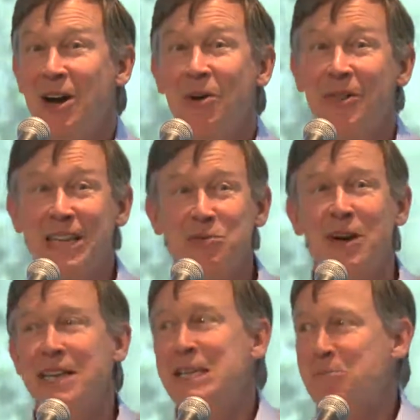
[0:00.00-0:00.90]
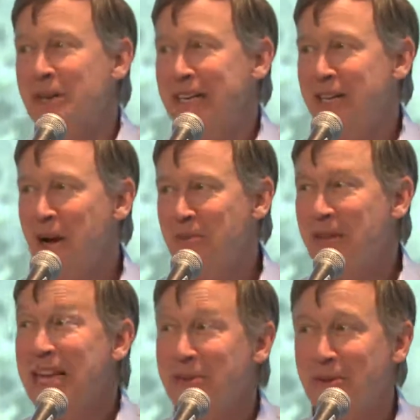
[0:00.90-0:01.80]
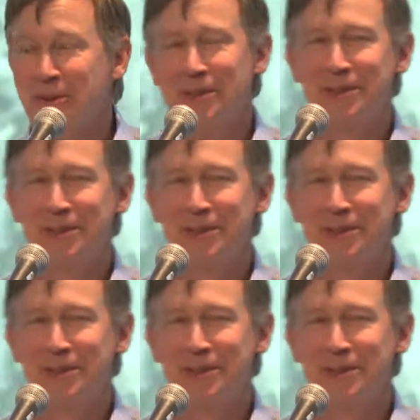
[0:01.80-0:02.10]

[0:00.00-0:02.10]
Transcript: well, that's why I keep bringing it up. Thank you.